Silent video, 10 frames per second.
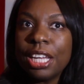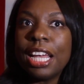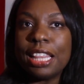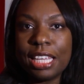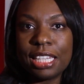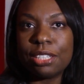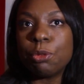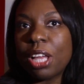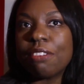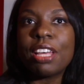and they
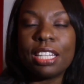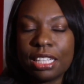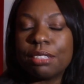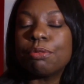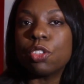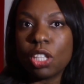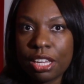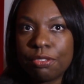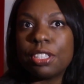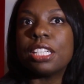will have that income for
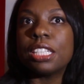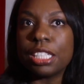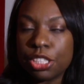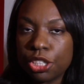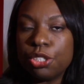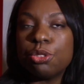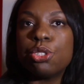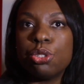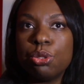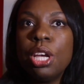life and can continue
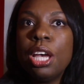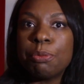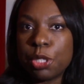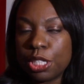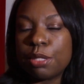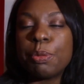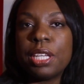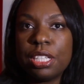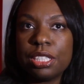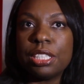to participate in,